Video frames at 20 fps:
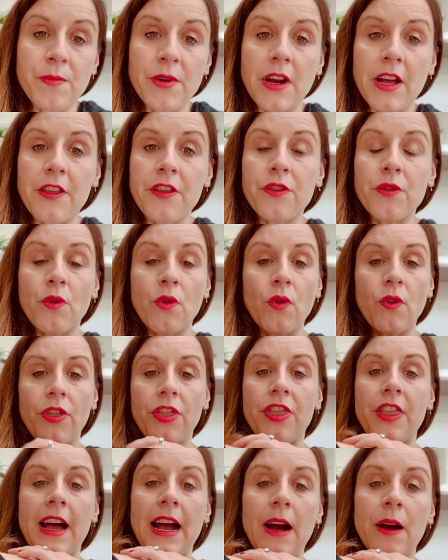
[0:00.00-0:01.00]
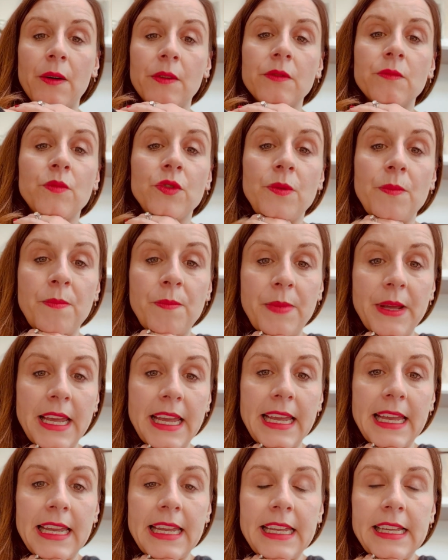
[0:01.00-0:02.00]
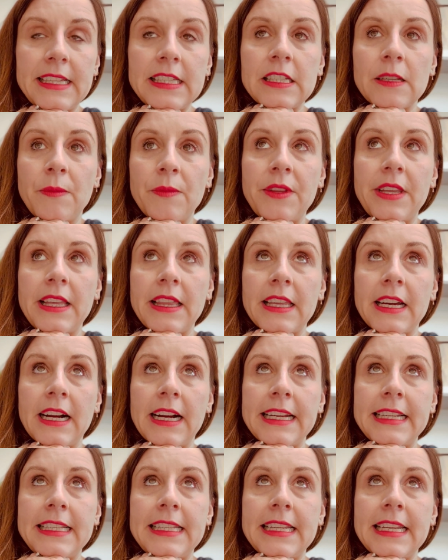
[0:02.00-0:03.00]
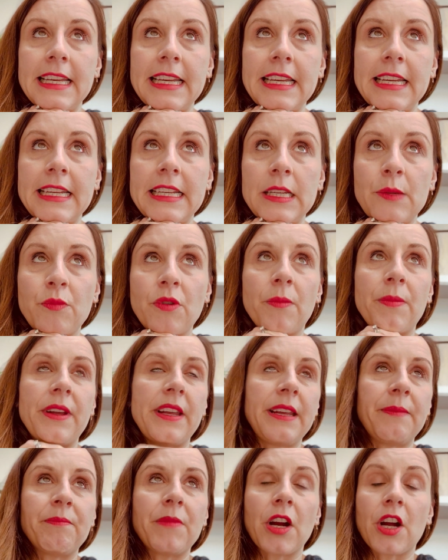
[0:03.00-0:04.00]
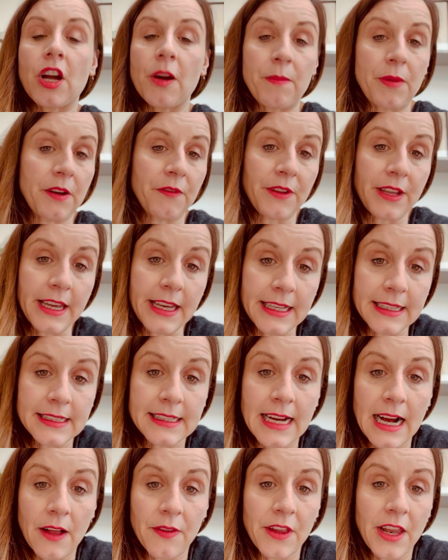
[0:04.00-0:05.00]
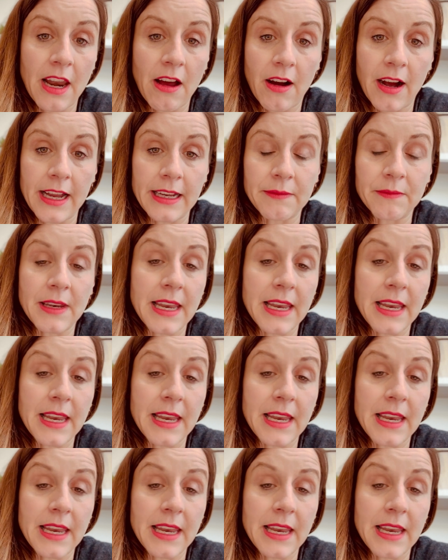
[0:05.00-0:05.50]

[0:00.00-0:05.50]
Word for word: but I thought that would be something that I did probably a couple of years down the line,